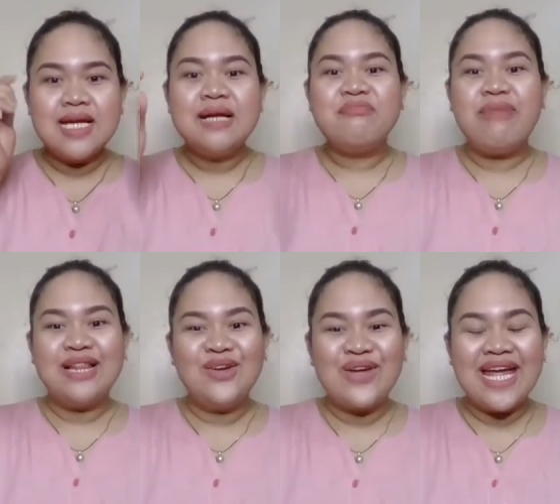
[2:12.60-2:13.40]
by
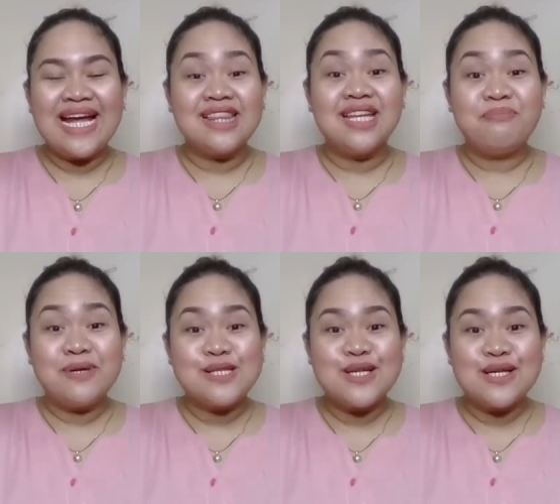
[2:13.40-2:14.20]
looking at the
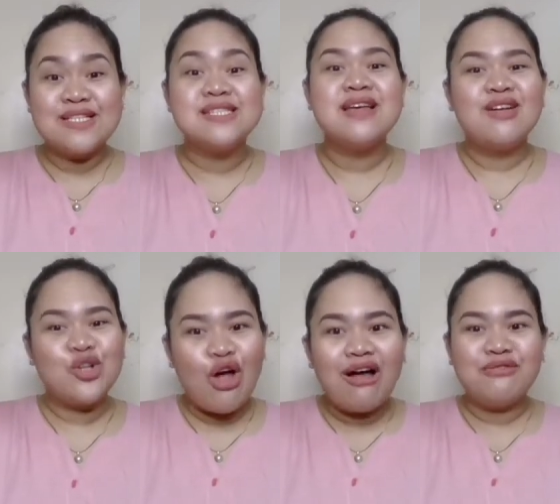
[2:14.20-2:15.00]
person's
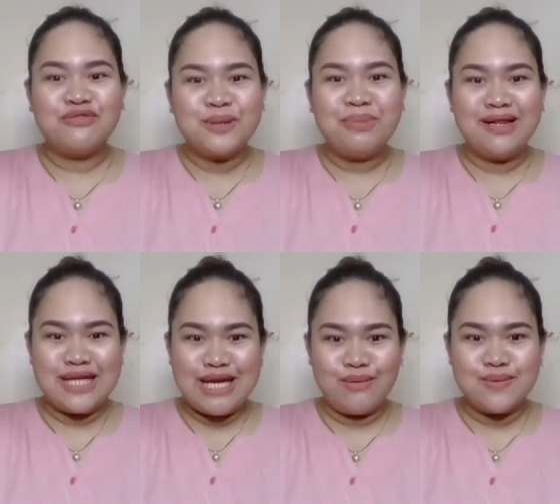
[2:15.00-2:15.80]
non-verbal
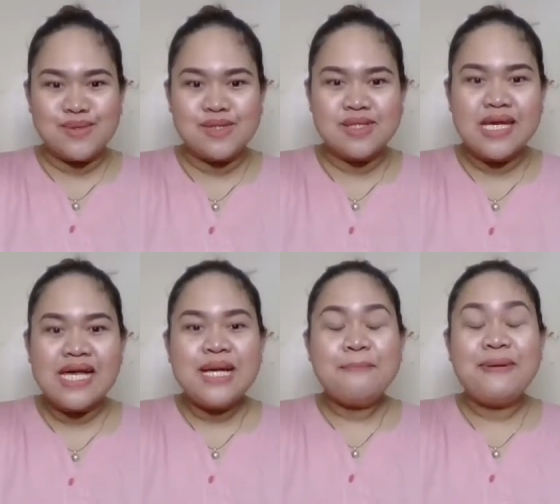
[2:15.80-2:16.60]
cues.
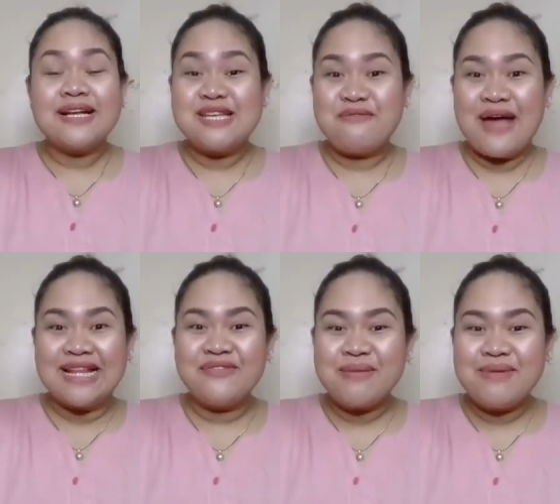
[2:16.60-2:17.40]
Because
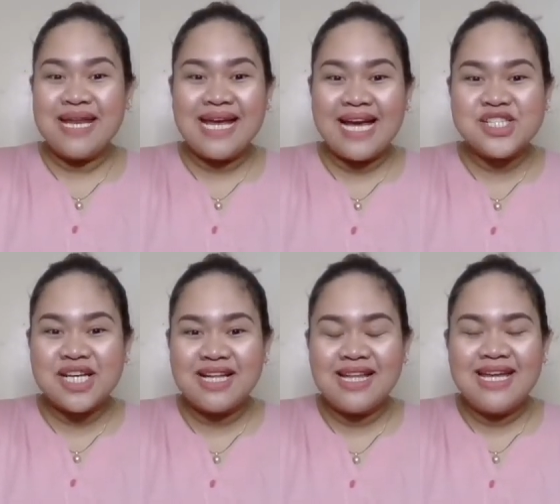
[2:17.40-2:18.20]
effective
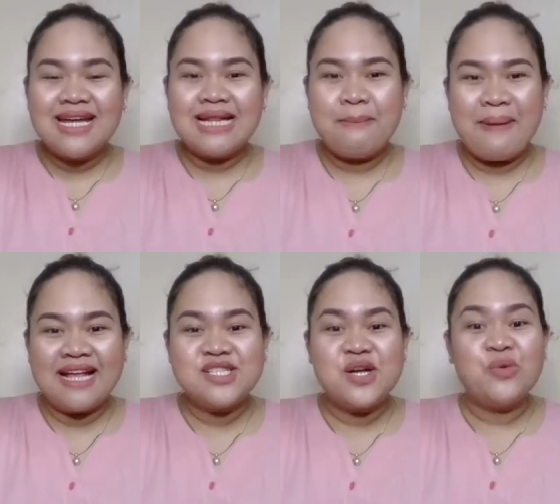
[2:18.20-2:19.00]
communication
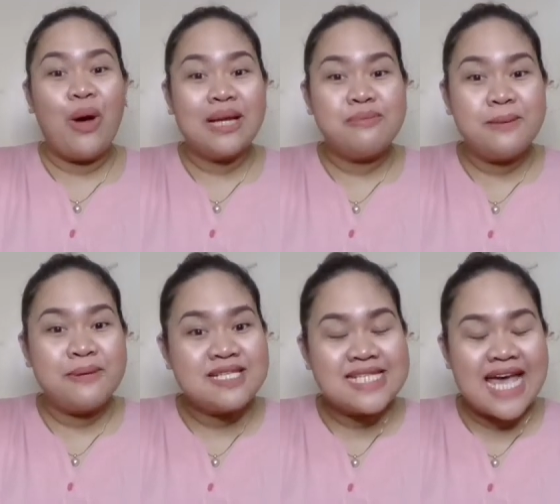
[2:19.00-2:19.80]
depends on what people
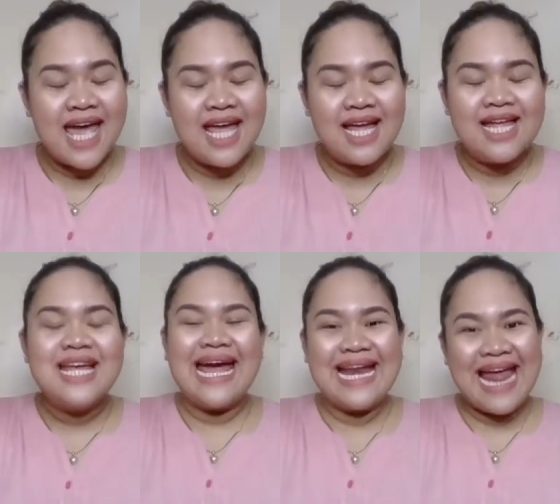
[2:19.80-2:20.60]
say
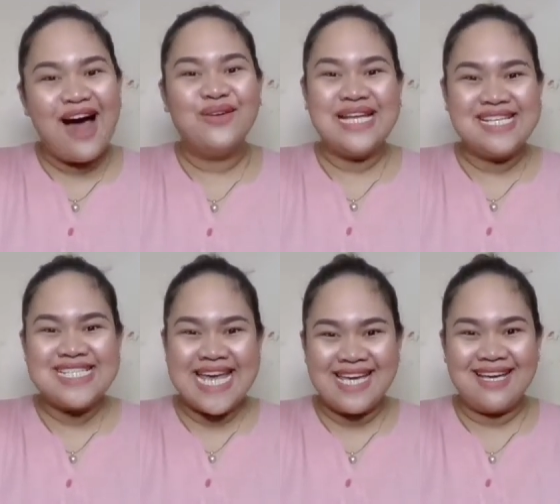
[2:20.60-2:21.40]
and how they
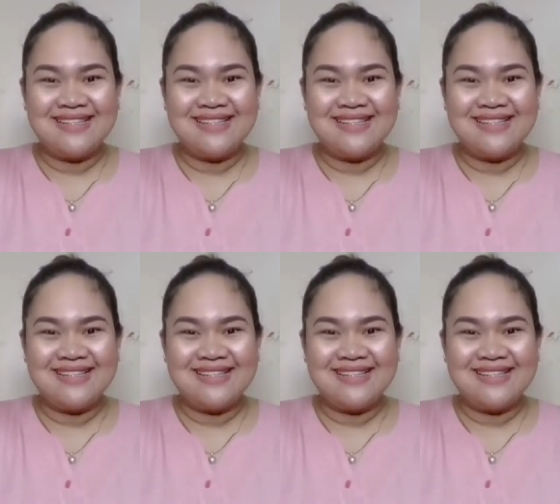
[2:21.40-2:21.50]
say it.